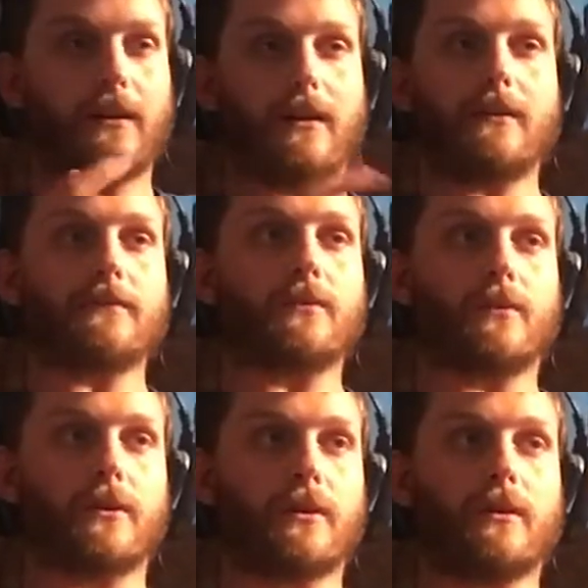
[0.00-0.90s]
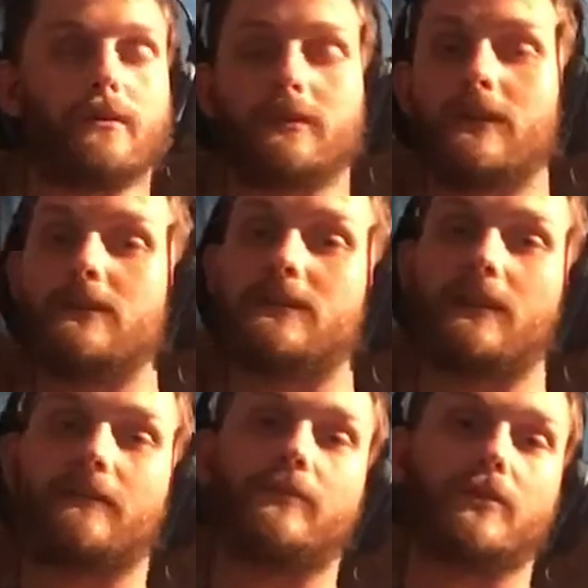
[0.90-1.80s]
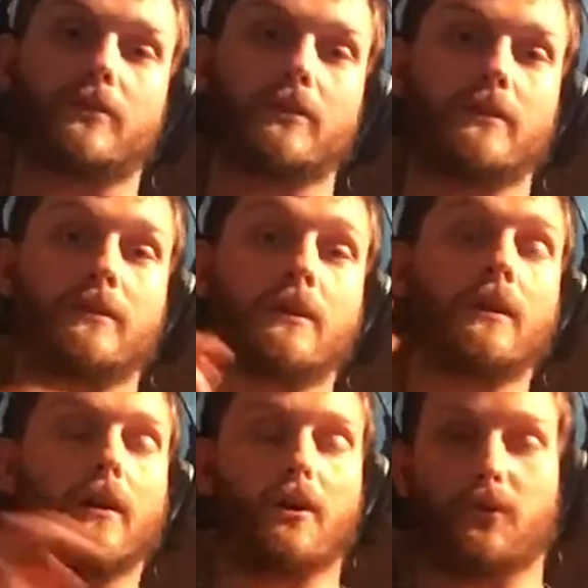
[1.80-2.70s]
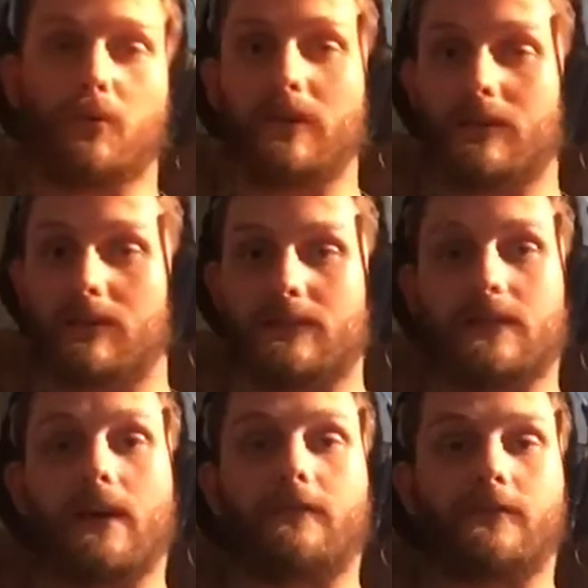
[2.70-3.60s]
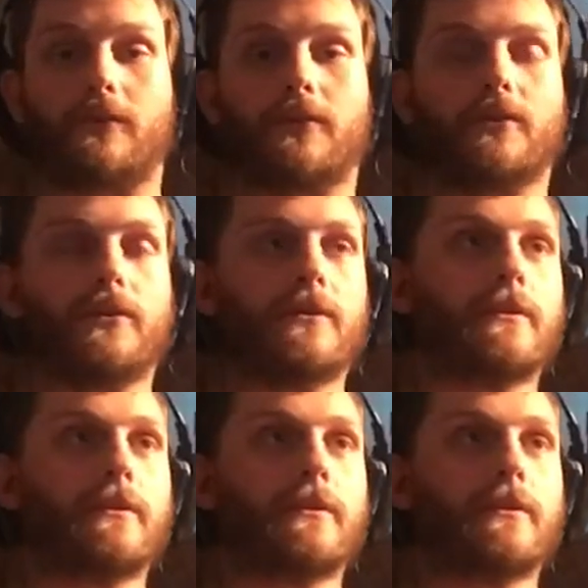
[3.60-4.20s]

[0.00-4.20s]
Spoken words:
after work on the days that I feel good, on the weekends that I feel good,